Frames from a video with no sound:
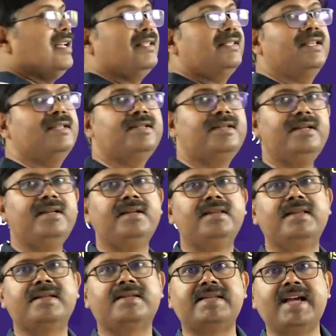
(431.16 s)
existing
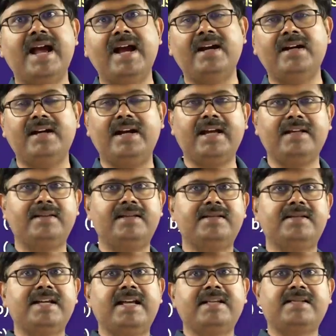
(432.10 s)
in the sand like
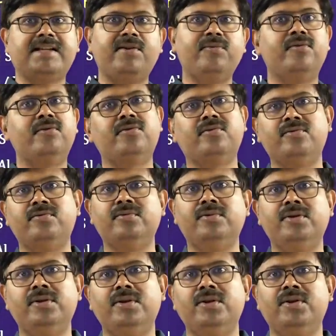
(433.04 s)
this, SiO2.
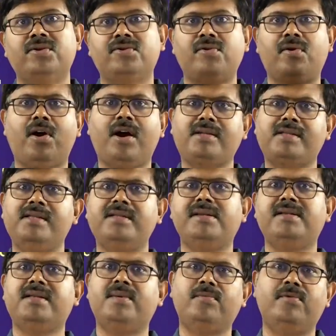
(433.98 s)
So, oxygen
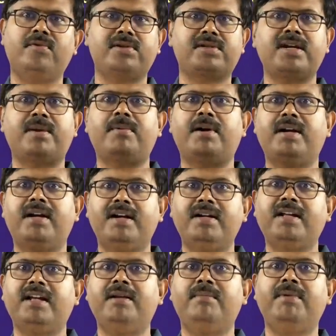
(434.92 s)
is the most
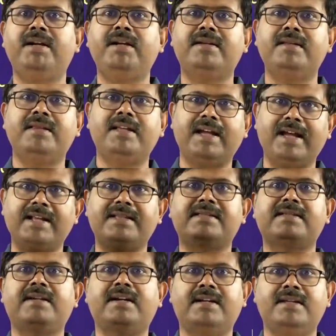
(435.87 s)
abundant element in the
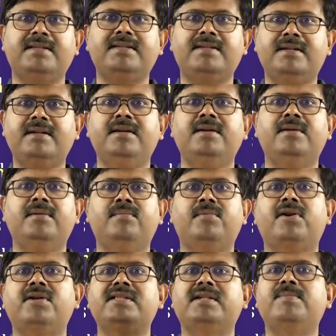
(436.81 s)
earth's crust
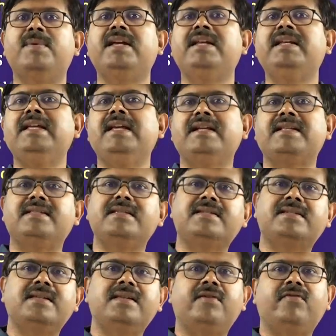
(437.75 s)
because it mainly
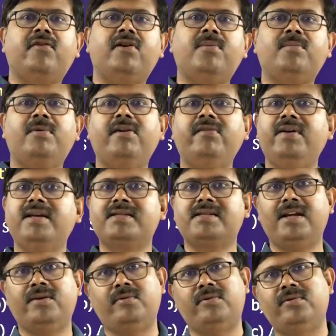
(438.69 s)
exists in the form of
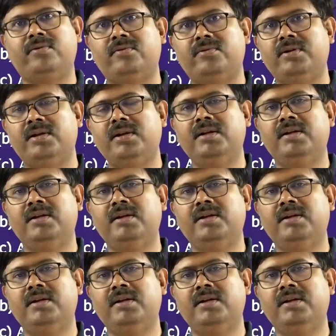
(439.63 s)
SiO2.